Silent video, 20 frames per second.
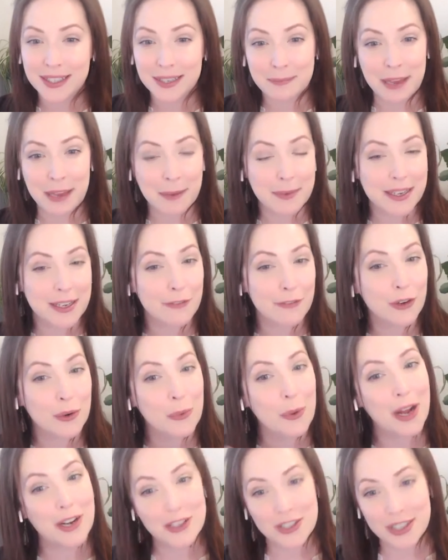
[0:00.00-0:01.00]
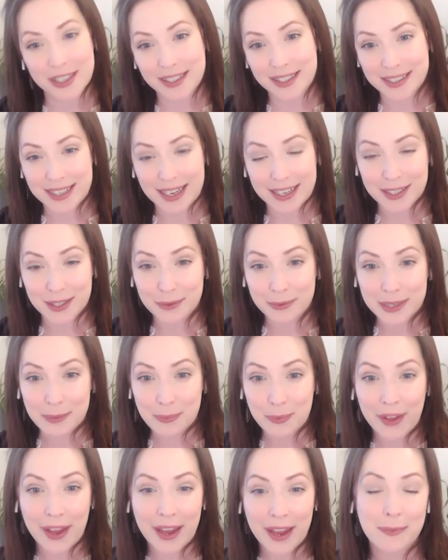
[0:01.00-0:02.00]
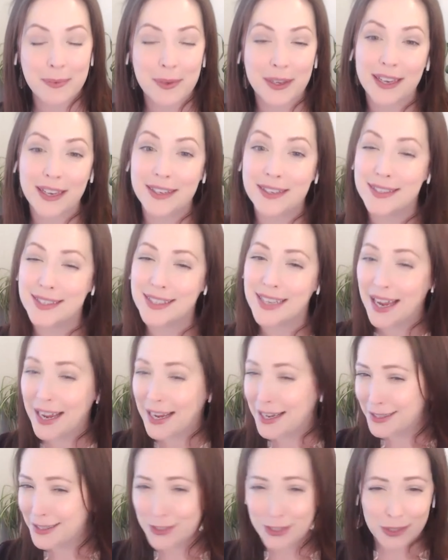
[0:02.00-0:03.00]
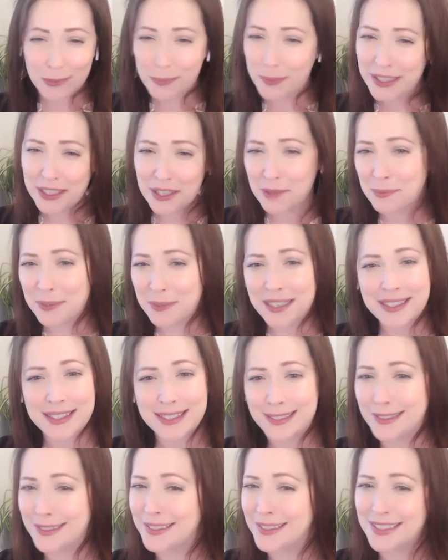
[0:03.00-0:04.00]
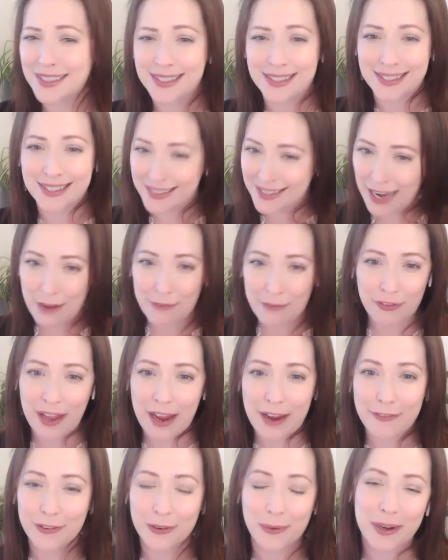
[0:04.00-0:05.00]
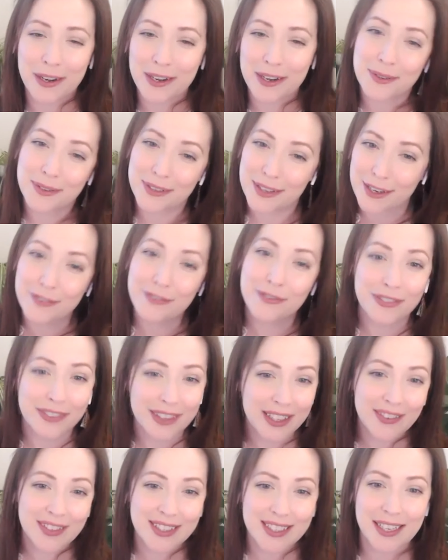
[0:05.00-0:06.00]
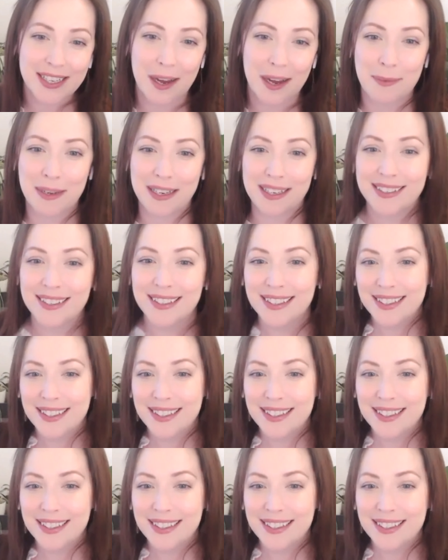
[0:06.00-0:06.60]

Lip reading: And maybe if you're watching this as a replay because 2 p.m. Eastern just does not fly for where you live, leave us a comment.